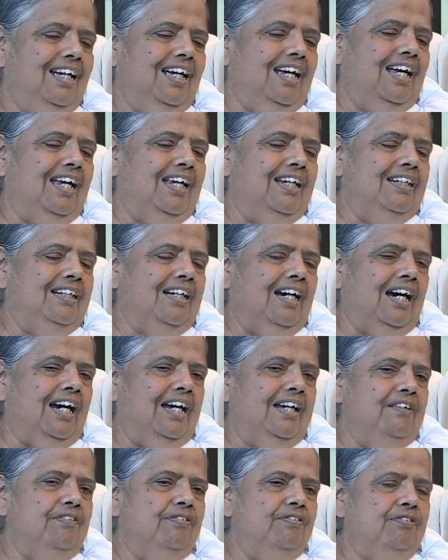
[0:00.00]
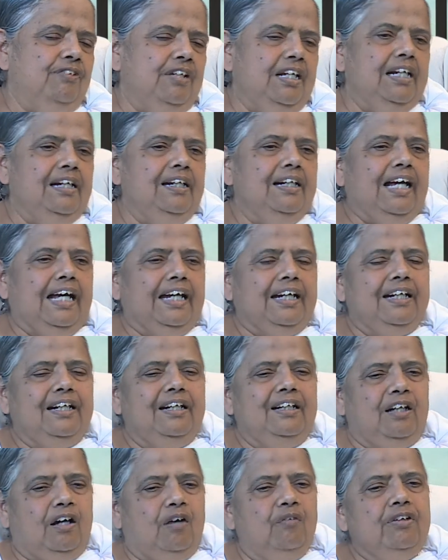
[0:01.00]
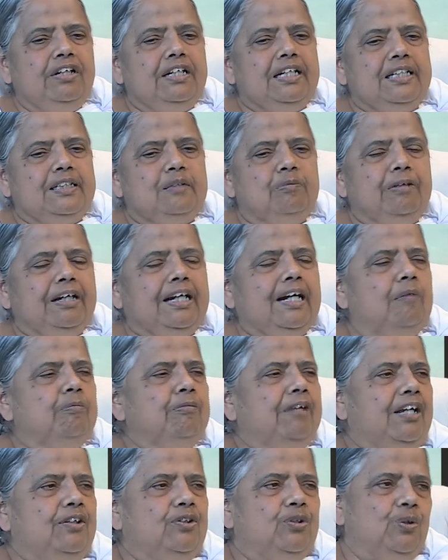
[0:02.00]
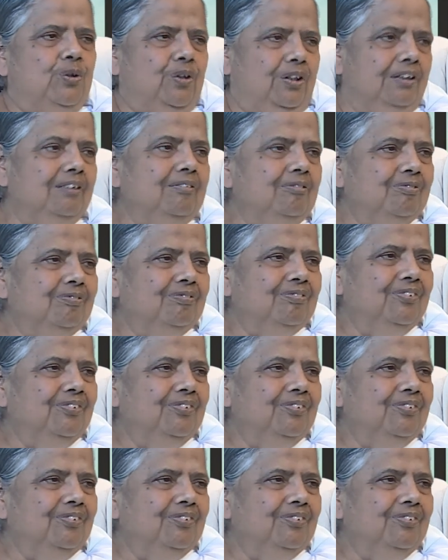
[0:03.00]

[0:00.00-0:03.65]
And I feel like now it has become natural,